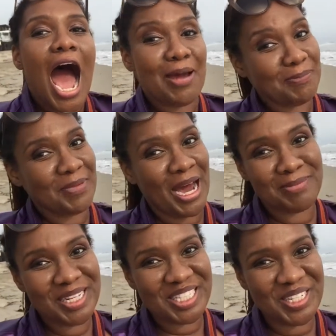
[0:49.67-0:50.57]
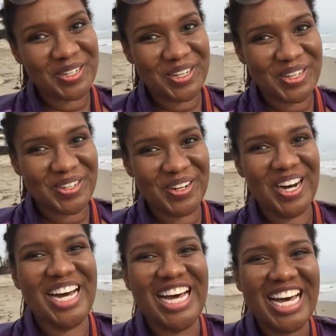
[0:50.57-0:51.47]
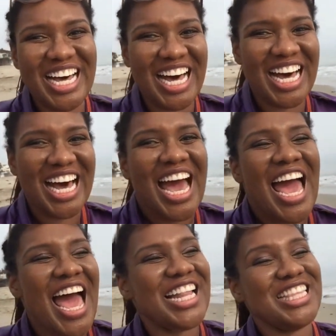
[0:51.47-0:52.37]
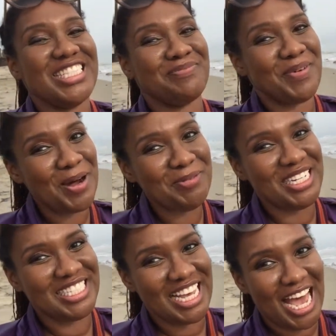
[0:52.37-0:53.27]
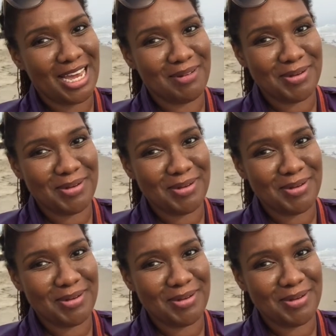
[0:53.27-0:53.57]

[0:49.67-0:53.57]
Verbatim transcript: I'm coming to you at this moment in time.